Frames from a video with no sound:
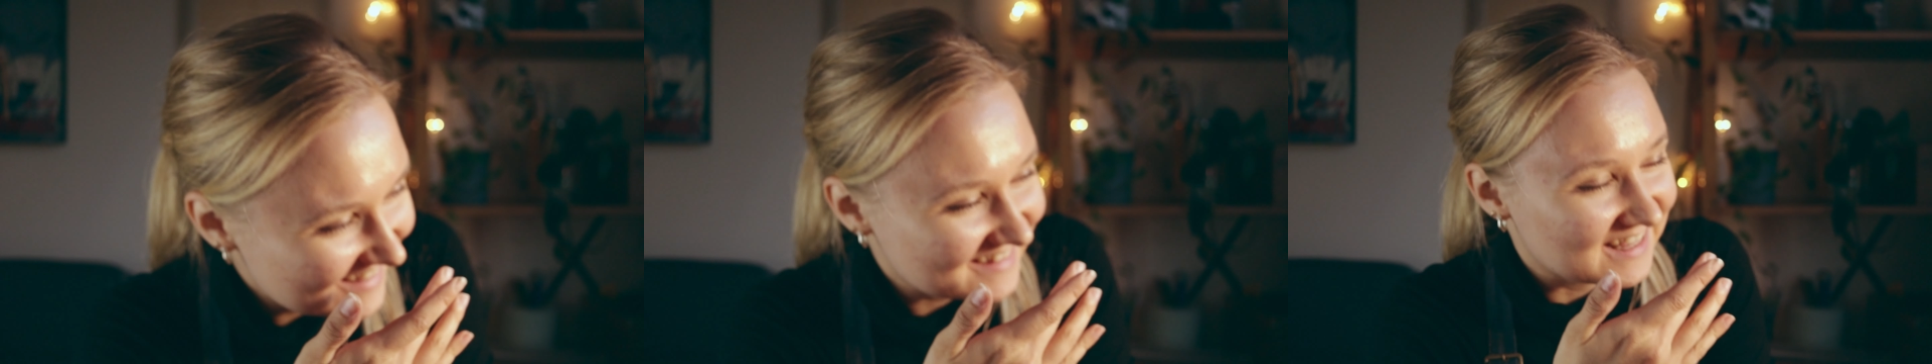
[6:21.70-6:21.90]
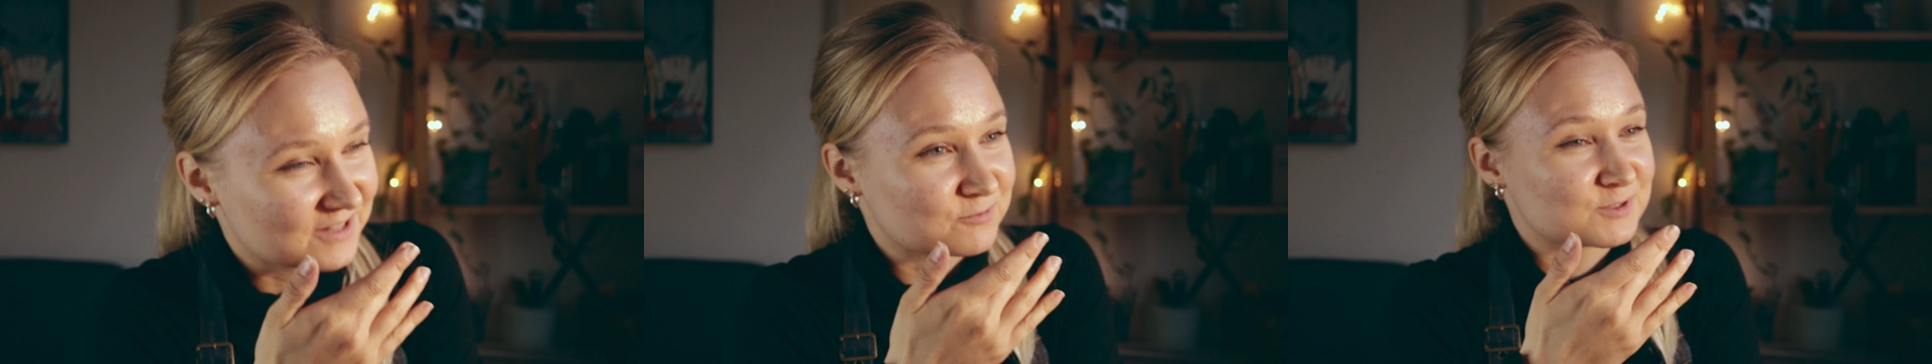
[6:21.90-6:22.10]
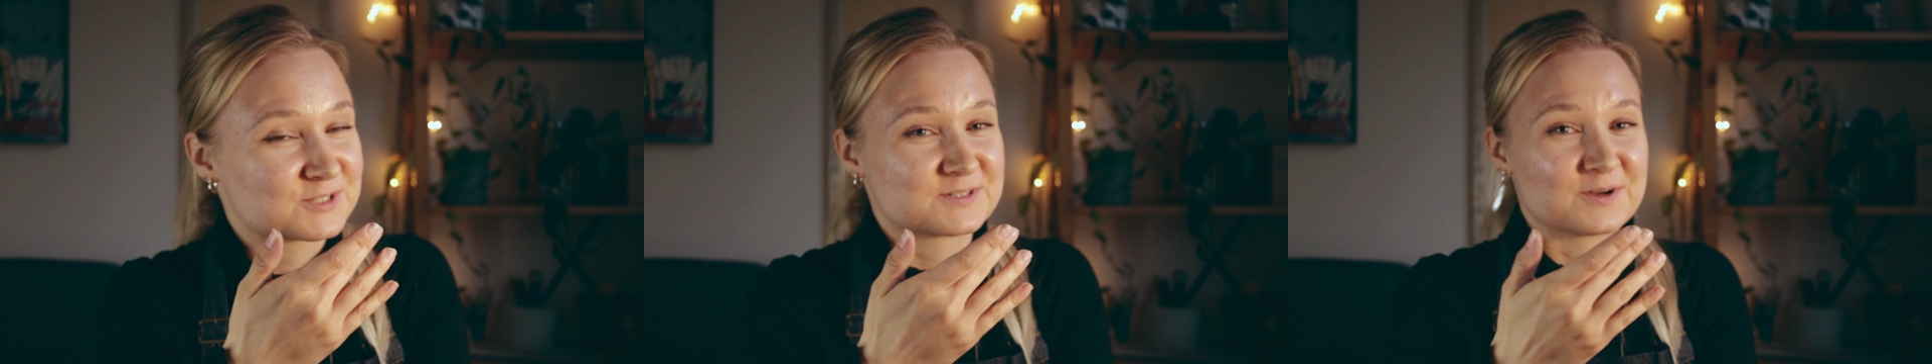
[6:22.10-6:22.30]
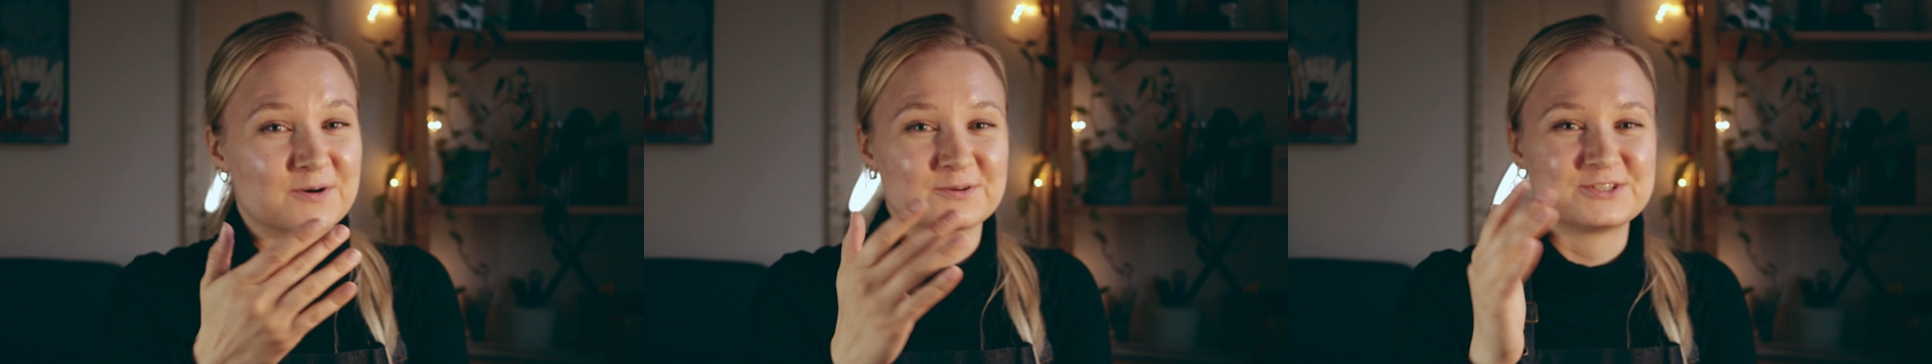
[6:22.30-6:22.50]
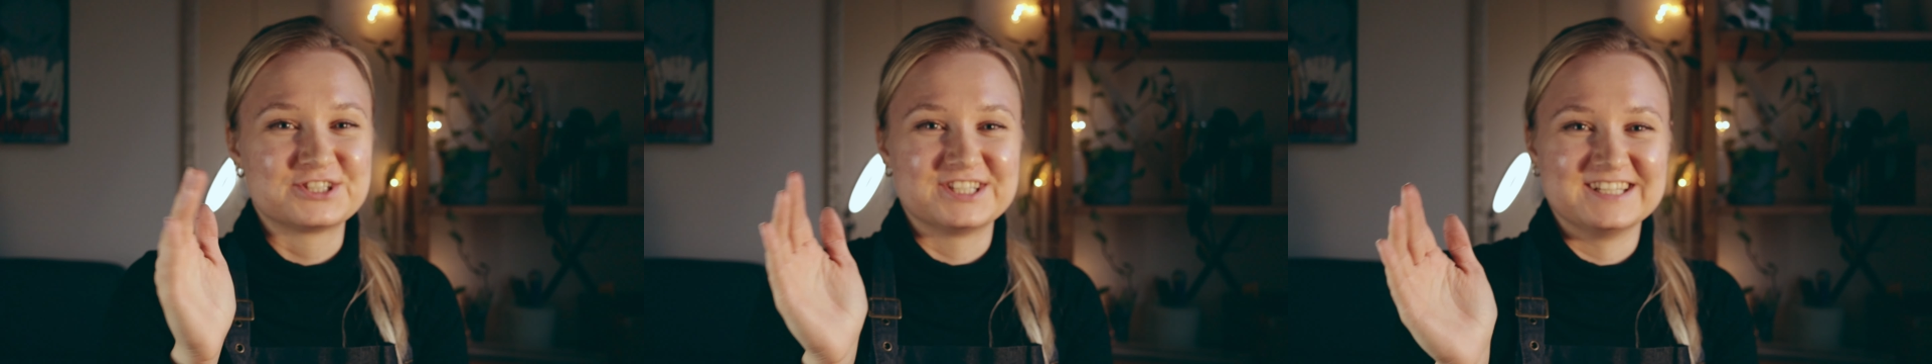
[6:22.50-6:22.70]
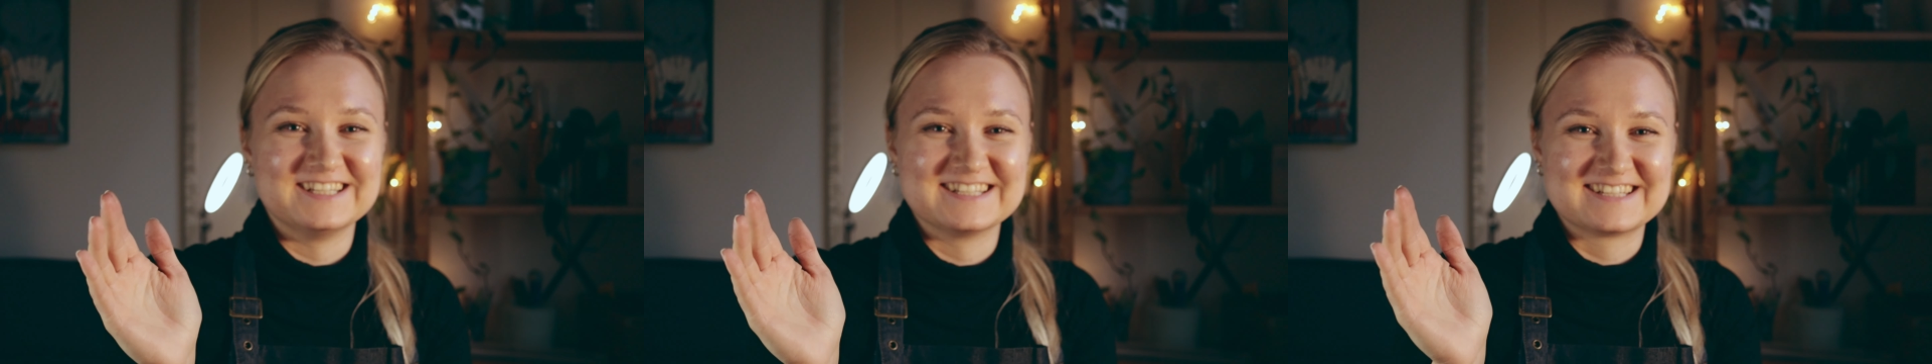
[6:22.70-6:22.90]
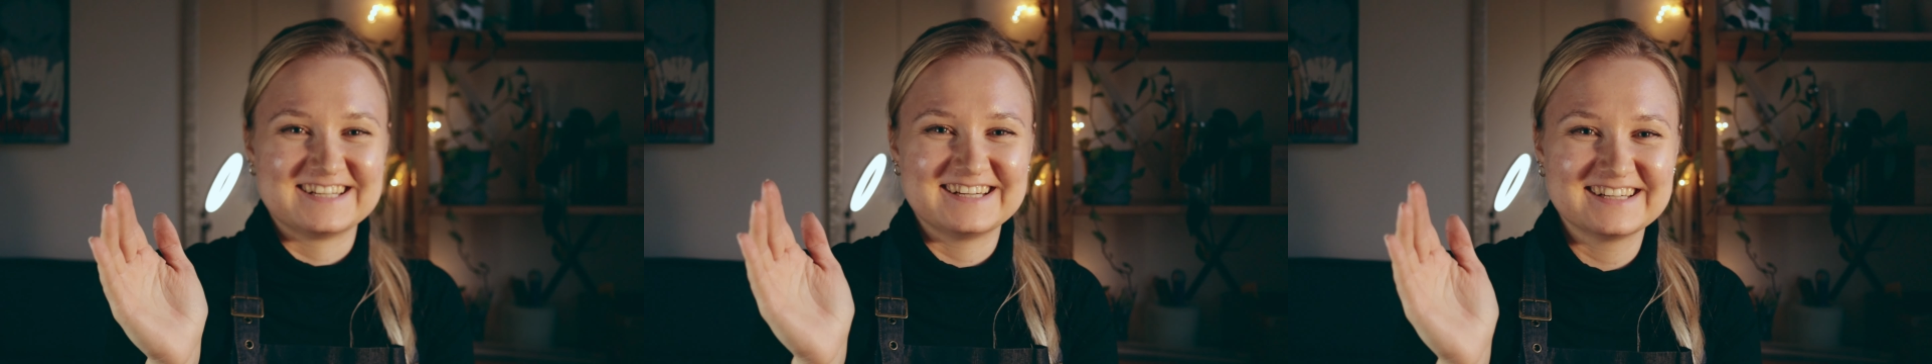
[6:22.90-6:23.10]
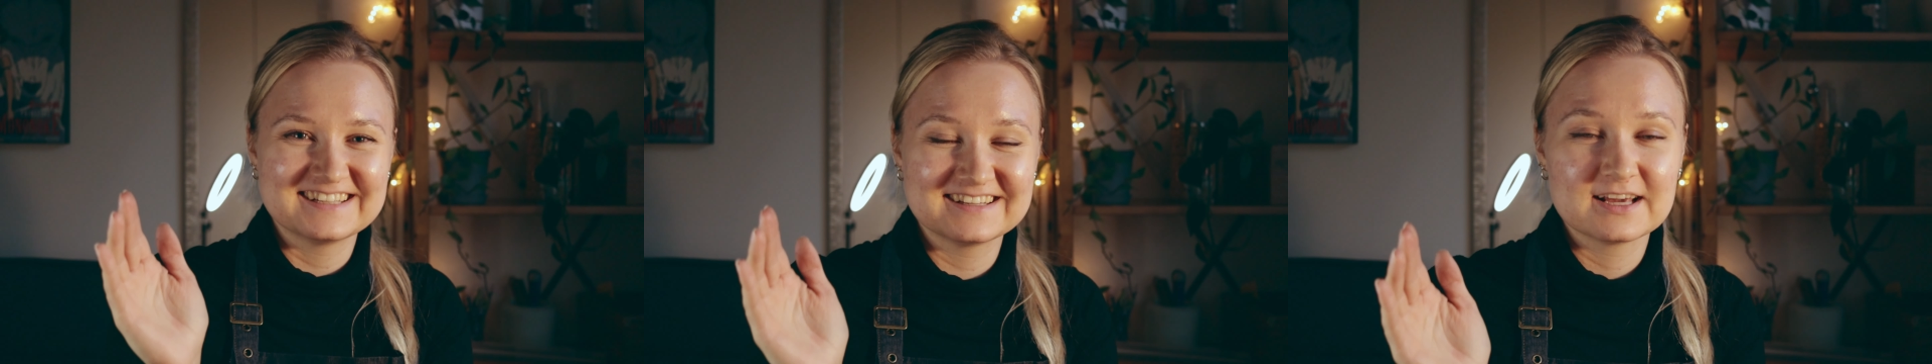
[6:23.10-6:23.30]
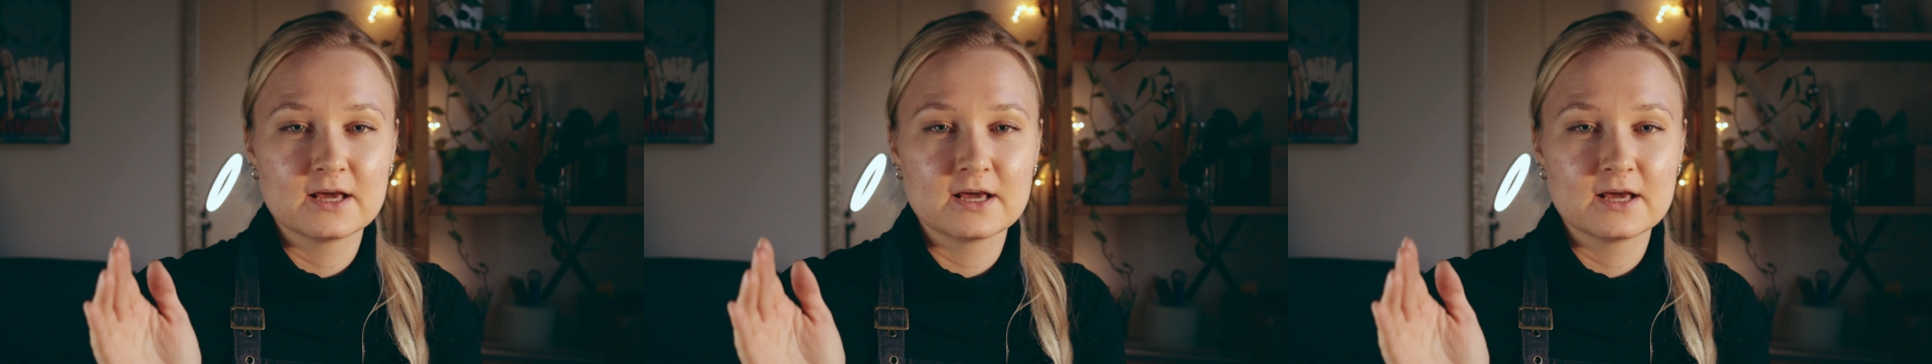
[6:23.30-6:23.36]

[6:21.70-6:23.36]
That was so cheesy.